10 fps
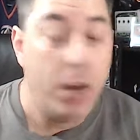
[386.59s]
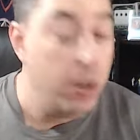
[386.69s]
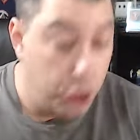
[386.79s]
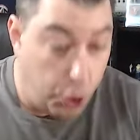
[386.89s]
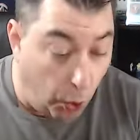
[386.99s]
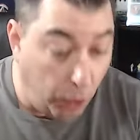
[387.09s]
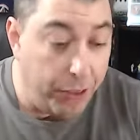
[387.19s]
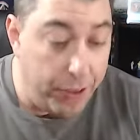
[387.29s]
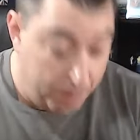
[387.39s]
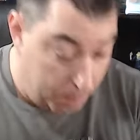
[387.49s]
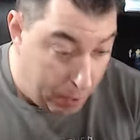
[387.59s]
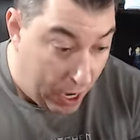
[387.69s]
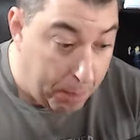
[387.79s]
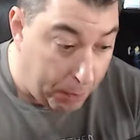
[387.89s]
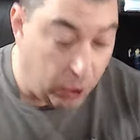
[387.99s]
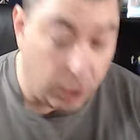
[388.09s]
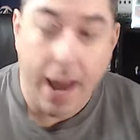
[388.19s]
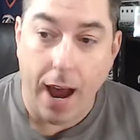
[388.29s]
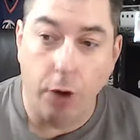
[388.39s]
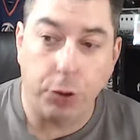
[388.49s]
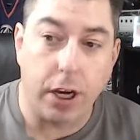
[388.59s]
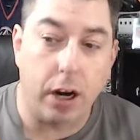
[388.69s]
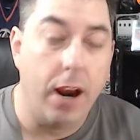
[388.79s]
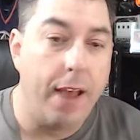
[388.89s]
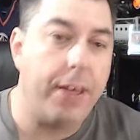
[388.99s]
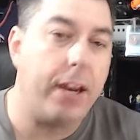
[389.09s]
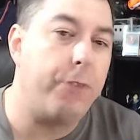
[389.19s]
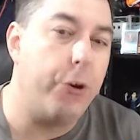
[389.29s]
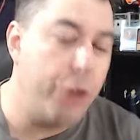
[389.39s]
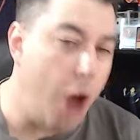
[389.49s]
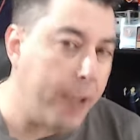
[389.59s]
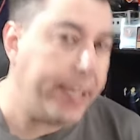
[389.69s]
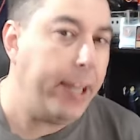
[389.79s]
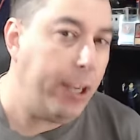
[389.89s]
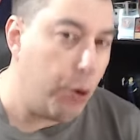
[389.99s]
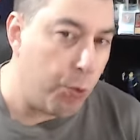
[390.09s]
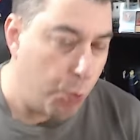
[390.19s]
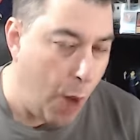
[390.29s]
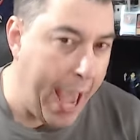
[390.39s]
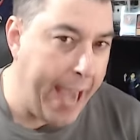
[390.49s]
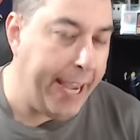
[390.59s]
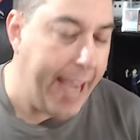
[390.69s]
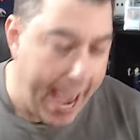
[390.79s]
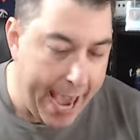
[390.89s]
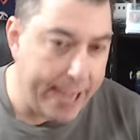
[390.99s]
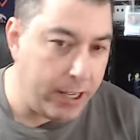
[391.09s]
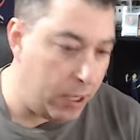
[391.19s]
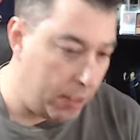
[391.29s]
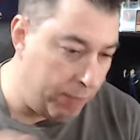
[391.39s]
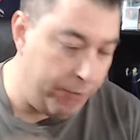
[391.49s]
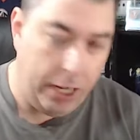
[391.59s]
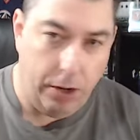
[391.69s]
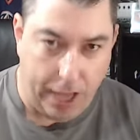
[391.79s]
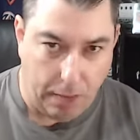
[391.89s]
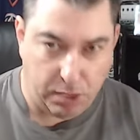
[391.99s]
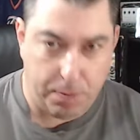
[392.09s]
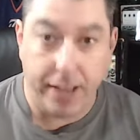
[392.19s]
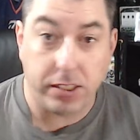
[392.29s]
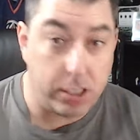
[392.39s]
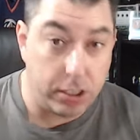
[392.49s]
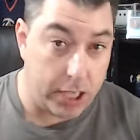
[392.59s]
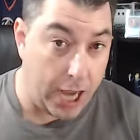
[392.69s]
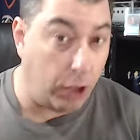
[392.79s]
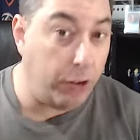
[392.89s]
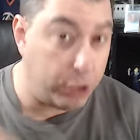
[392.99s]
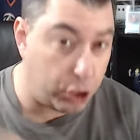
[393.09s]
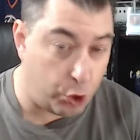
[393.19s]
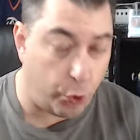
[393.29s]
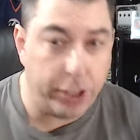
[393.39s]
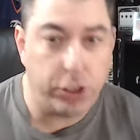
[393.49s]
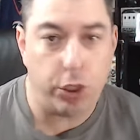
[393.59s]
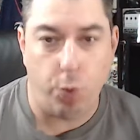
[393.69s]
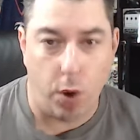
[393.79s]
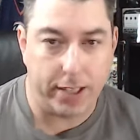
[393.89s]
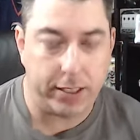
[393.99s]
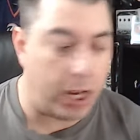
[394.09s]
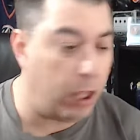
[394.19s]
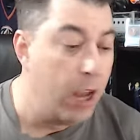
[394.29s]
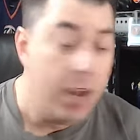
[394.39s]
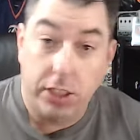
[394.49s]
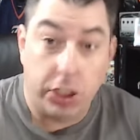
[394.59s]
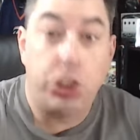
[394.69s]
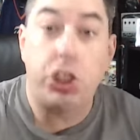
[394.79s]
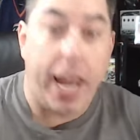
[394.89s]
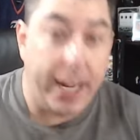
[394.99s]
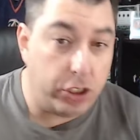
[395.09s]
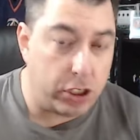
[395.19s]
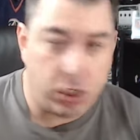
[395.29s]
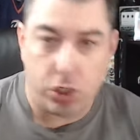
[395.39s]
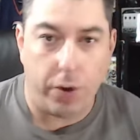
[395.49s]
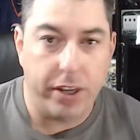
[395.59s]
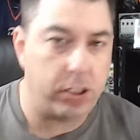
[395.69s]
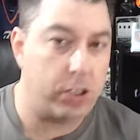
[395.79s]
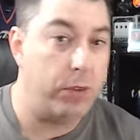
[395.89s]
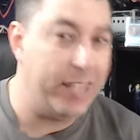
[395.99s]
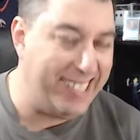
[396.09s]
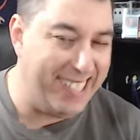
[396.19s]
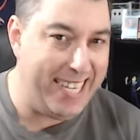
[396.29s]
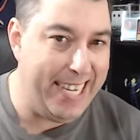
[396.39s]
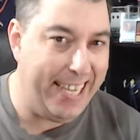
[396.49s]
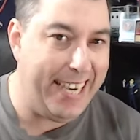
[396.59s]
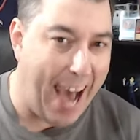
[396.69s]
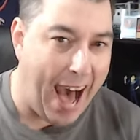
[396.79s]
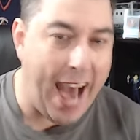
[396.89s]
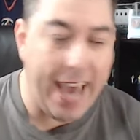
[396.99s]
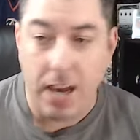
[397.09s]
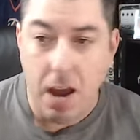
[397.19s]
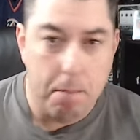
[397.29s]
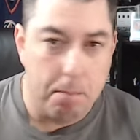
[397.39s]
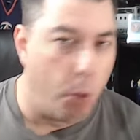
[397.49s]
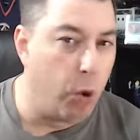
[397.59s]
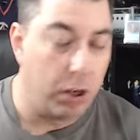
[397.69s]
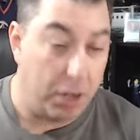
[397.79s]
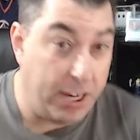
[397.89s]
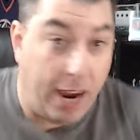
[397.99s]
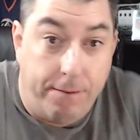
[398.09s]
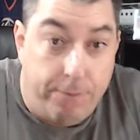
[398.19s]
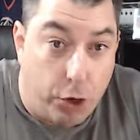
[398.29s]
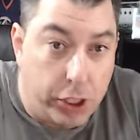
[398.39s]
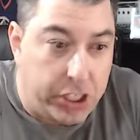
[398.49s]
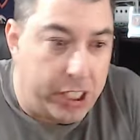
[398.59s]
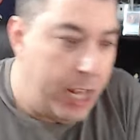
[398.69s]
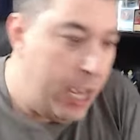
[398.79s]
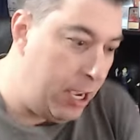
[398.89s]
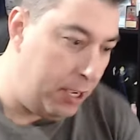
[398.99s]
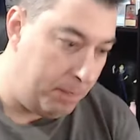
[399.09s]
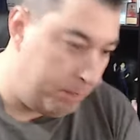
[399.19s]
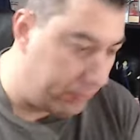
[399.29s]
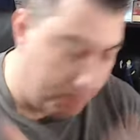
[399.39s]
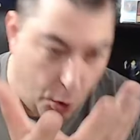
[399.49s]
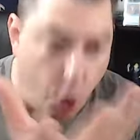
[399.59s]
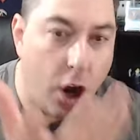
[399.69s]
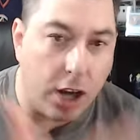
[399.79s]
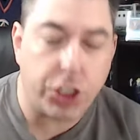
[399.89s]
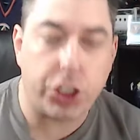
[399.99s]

told people out there that if you're not getting your way in the video game space to tell the stories you want to tell, to change the stories to this DEI more diversity push,